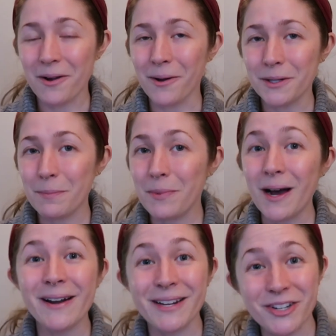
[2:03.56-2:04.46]
called
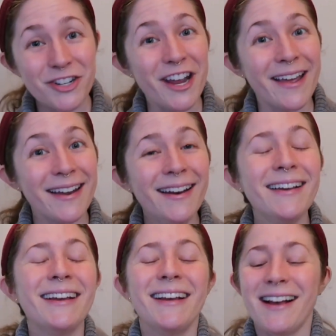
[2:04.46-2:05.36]
Potting Shed
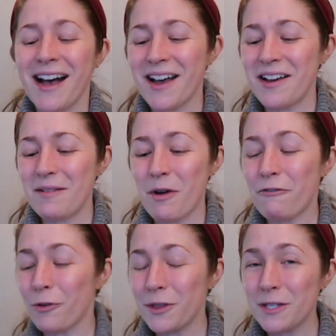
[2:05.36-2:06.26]

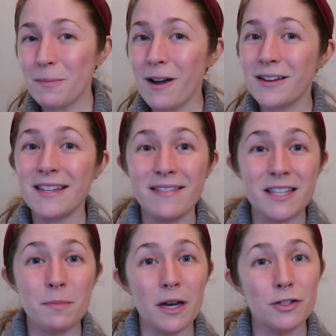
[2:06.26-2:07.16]
for this box and
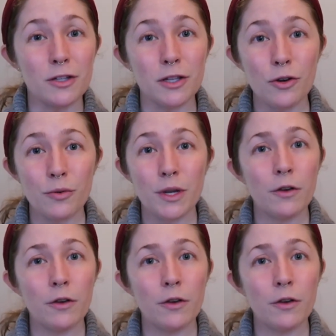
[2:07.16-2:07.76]
this box alone.